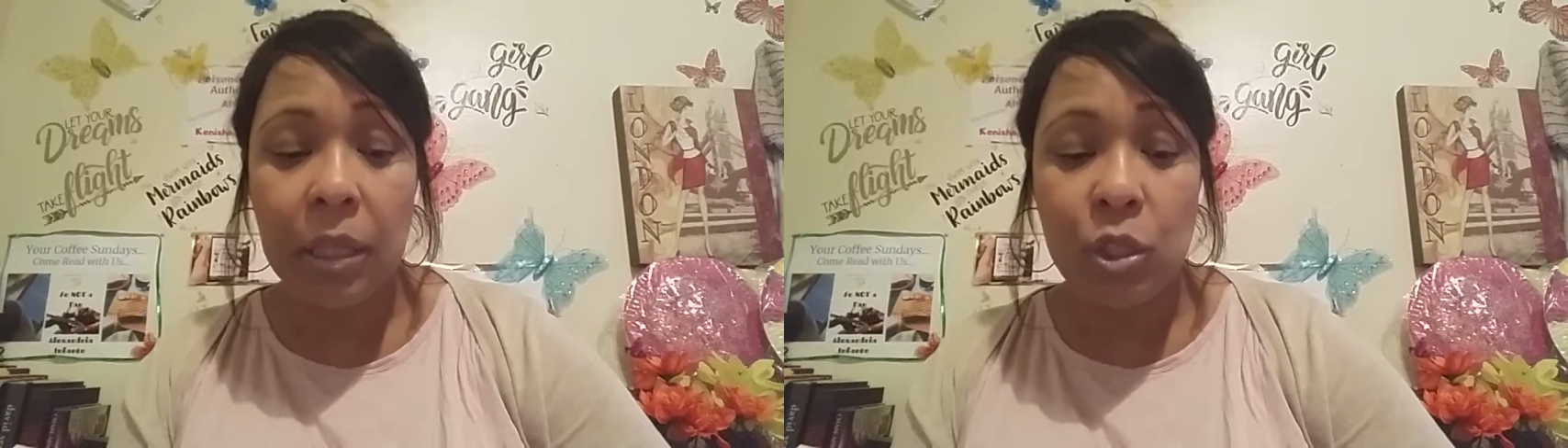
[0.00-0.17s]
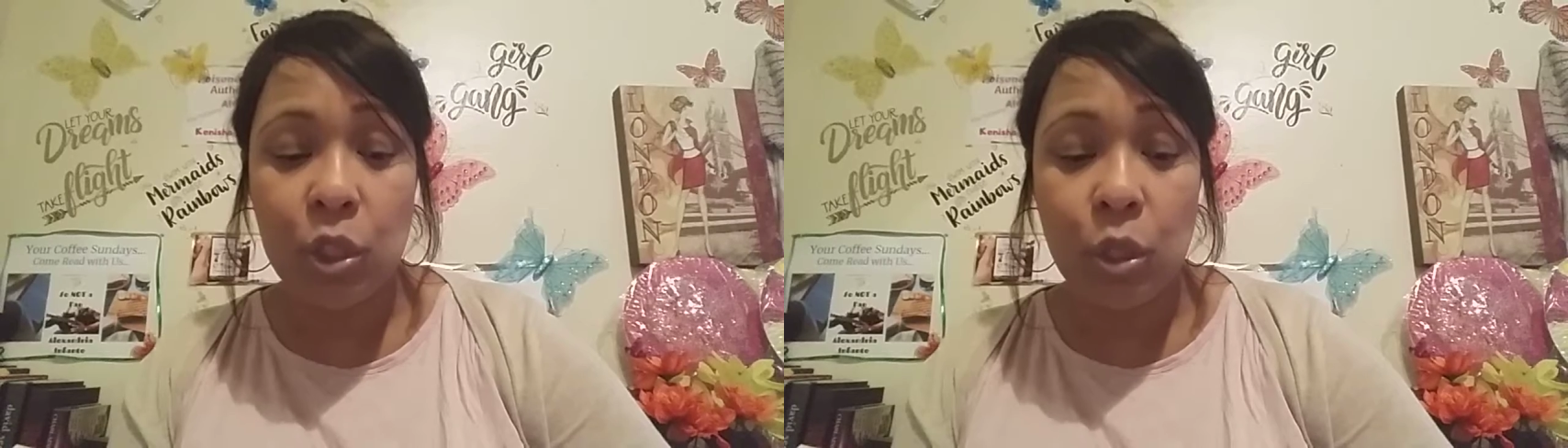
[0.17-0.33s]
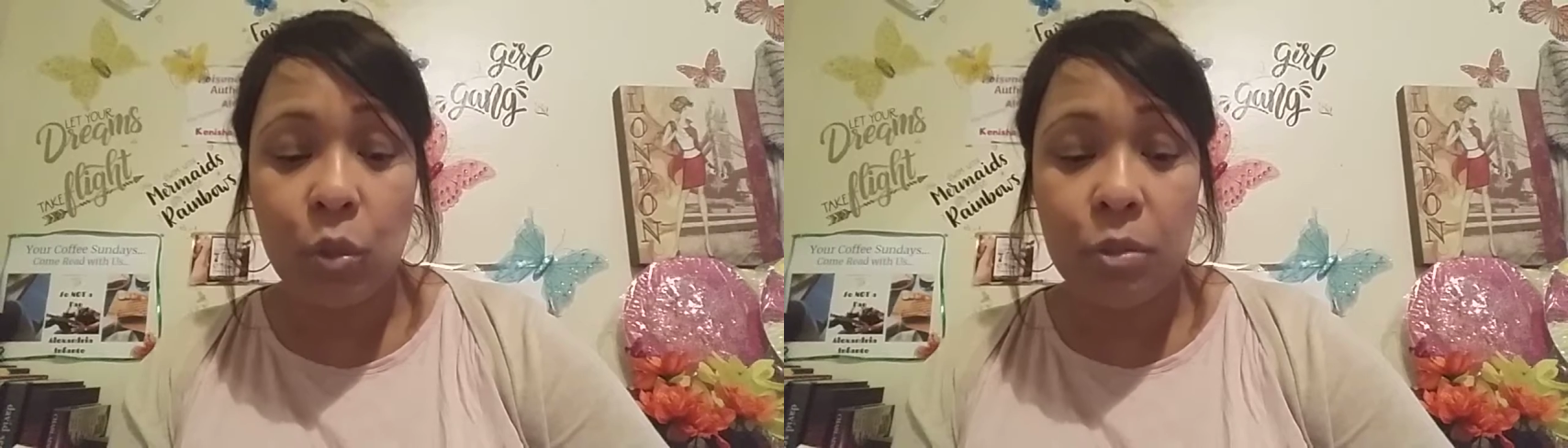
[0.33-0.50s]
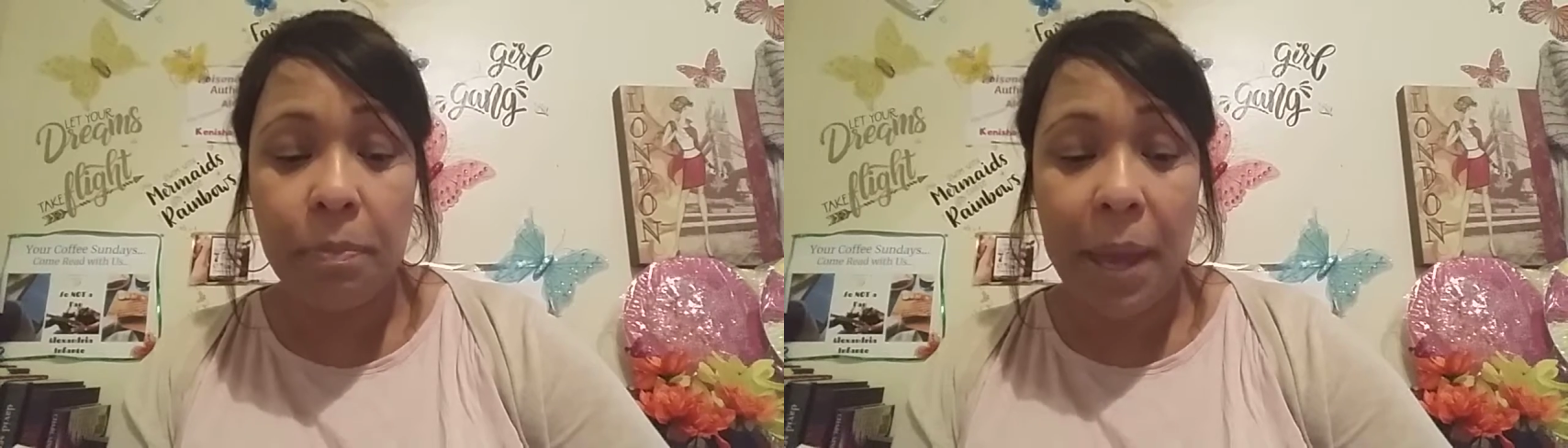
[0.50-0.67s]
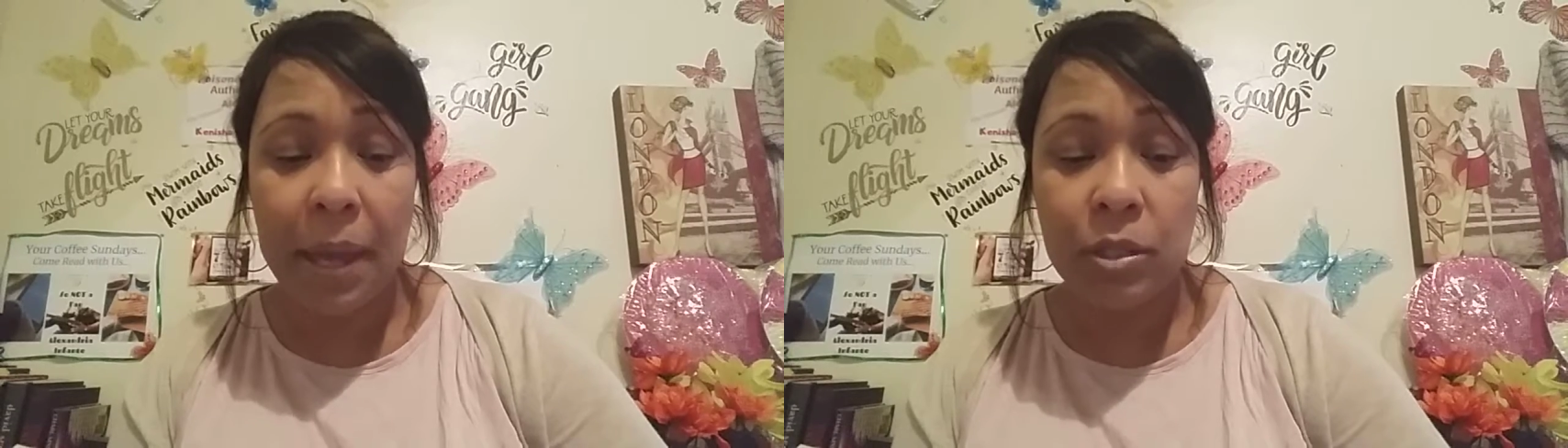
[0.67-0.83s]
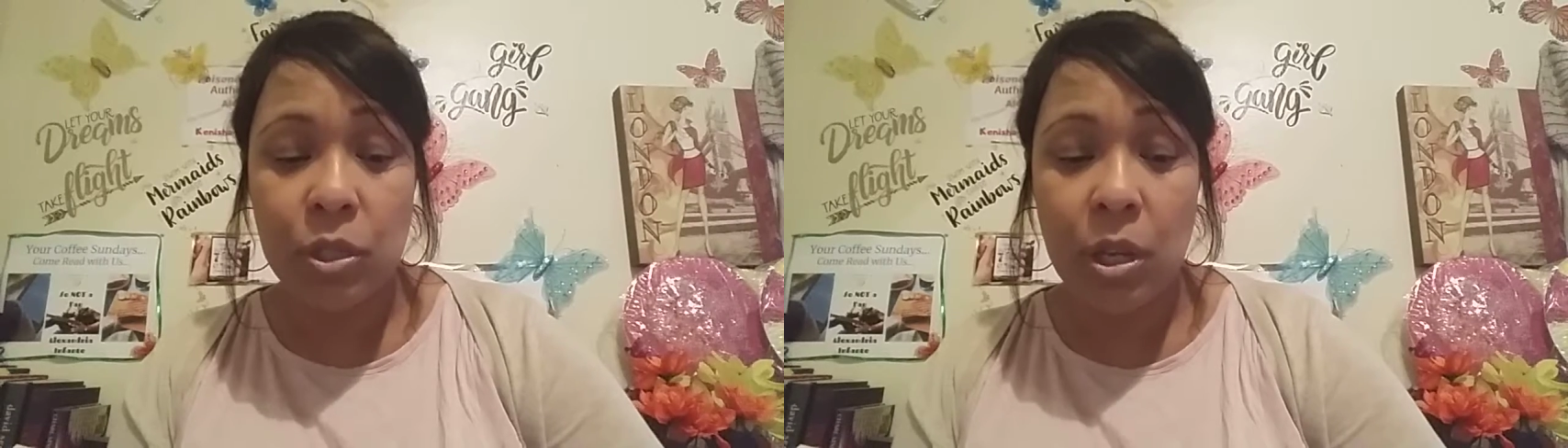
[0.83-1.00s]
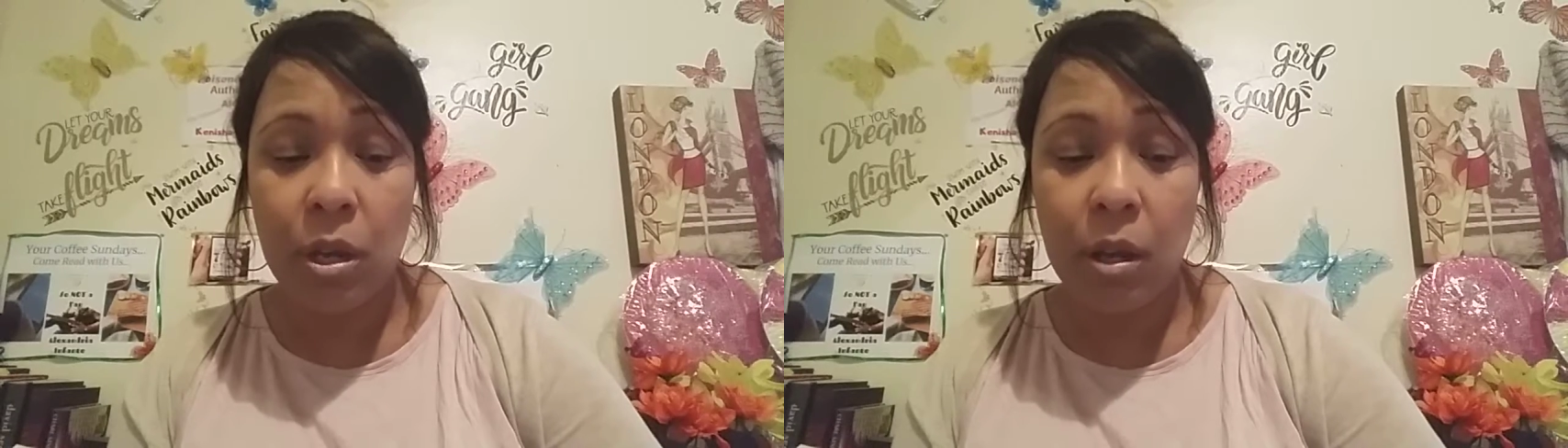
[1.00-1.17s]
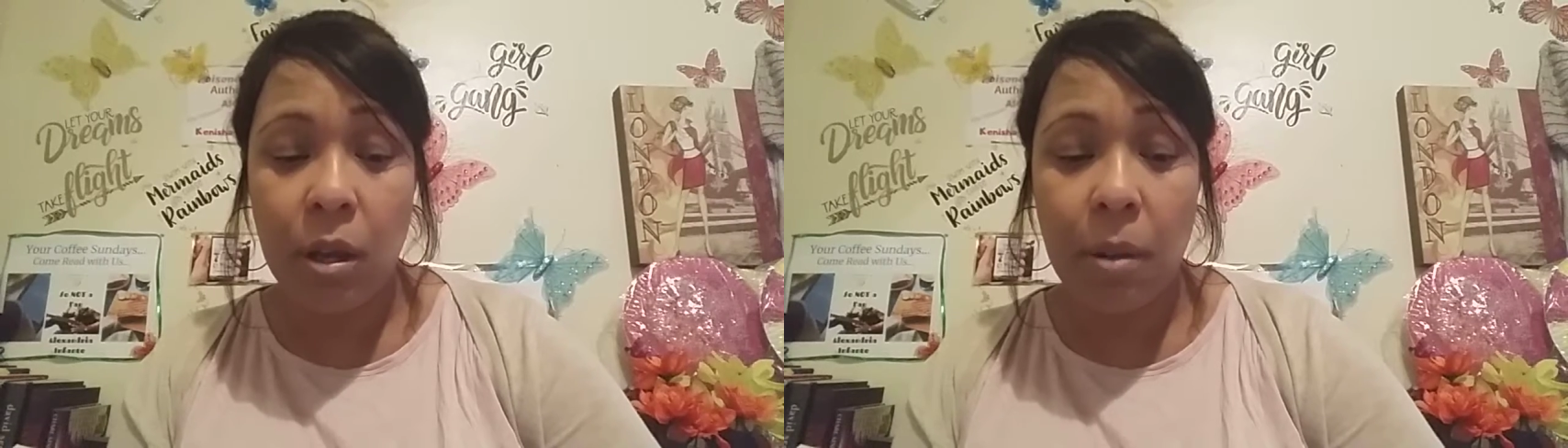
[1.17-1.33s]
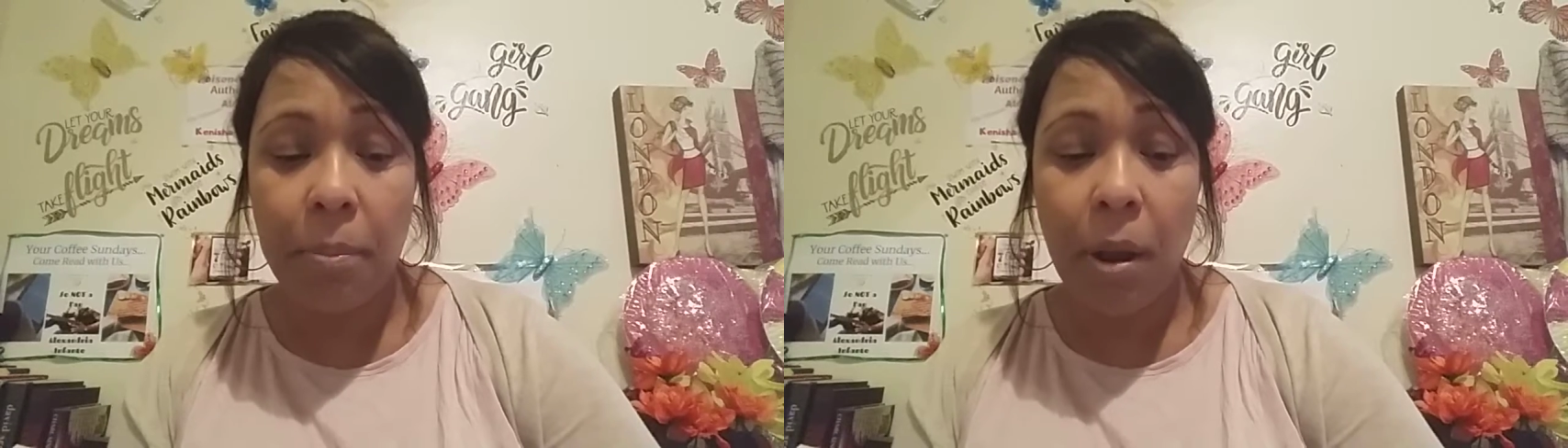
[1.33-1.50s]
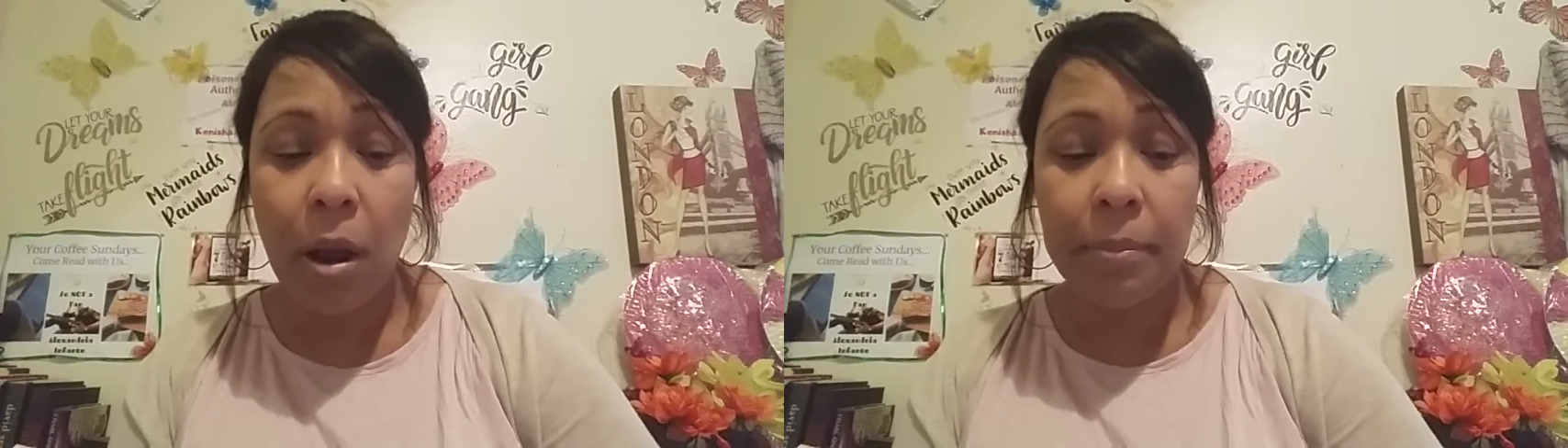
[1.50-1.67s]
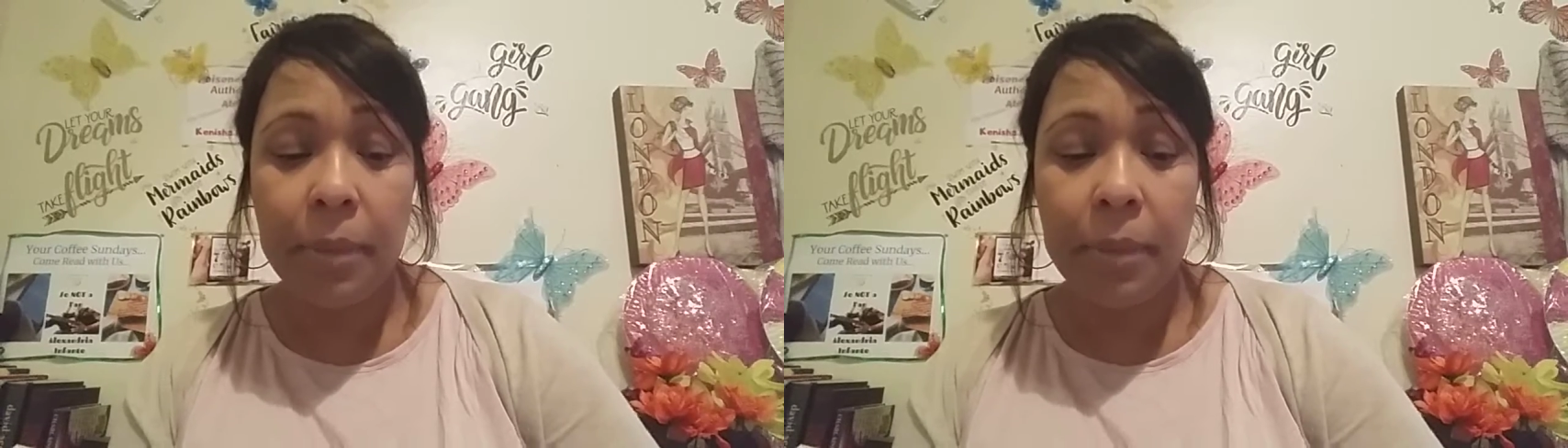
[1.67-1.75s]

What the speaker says: back to her apartment.